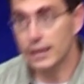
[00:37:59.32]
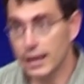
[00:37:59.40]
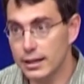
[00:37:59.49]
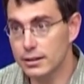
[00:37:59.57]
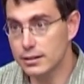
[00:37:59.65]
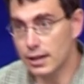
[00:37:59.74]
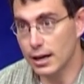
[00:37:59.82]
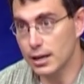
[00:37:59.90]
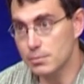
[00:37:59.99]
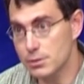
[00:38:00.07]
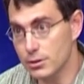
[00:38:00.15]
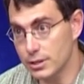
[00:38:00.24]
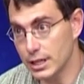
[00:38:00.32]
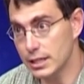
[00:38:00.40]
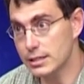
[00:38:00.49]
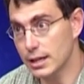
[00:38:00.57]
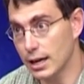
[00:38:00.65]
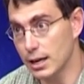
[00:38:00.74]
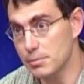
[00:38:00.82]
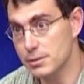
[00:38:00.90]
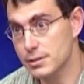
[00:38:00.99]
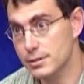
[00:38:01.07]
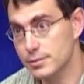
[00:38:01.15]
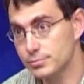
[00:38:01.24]
data types or D
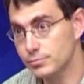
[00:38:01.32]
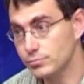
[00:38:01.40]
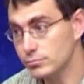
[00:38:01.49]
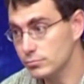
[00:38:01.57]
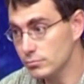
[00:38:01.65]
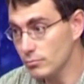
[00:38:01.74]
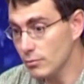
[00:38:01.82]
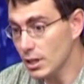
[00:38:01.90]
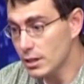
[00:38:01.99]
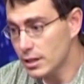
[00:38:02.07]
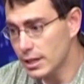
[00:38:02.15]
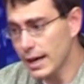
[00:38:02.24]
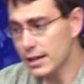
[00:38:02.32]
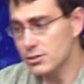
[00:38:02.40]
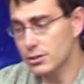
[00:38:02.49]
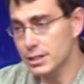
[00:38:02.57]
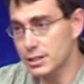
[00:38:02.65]
types that actually